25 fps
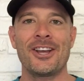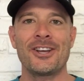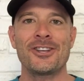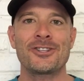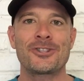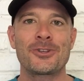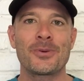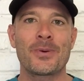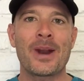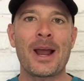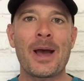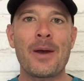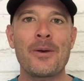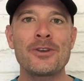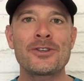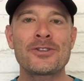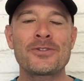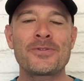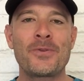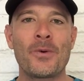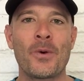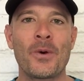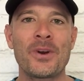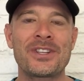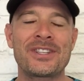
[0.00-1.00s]
So when I was
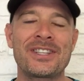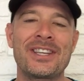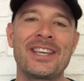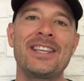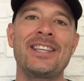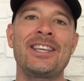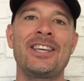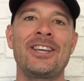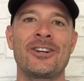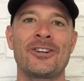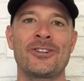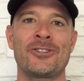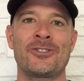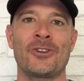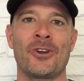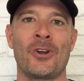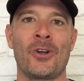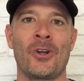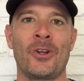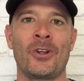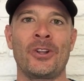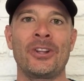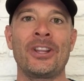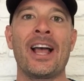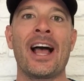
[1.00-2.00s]
14 years
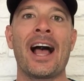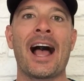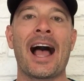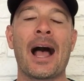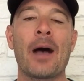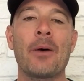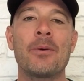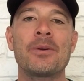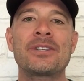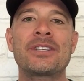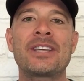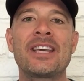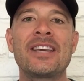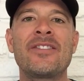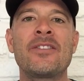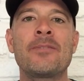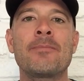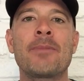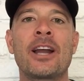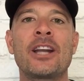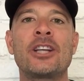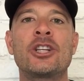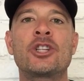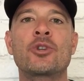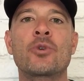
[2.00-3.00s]
old, I was given
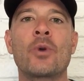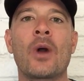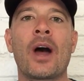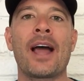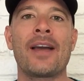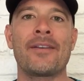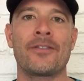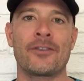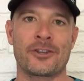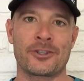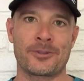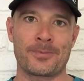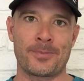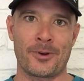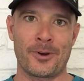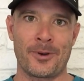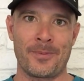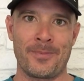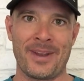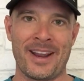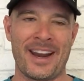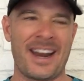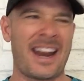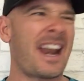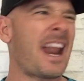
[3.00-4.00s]
my driver's
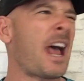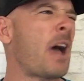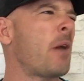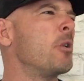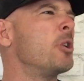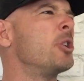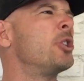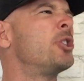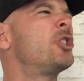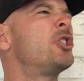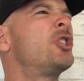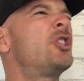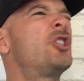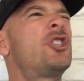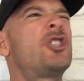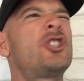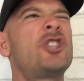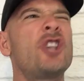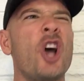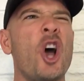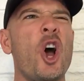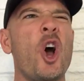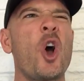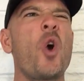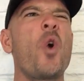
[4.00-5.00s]
permit and I was
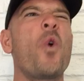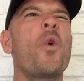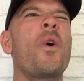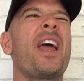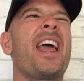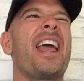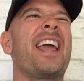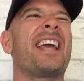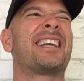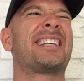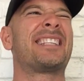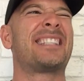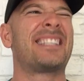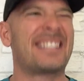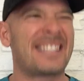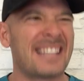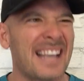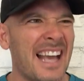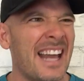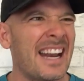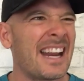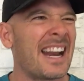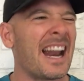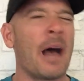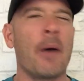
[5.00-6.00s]
so
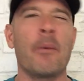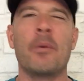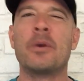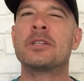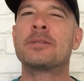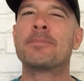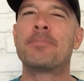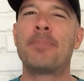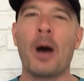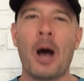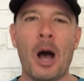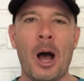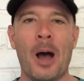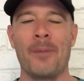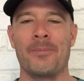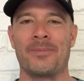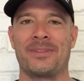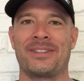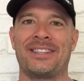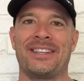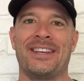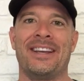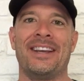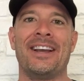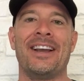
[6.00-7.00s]
excited. I was
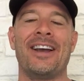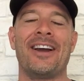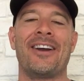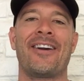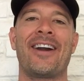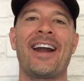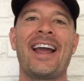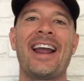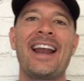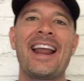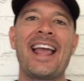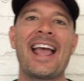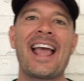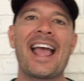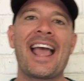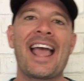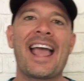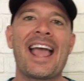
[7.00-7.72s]
pumped, right?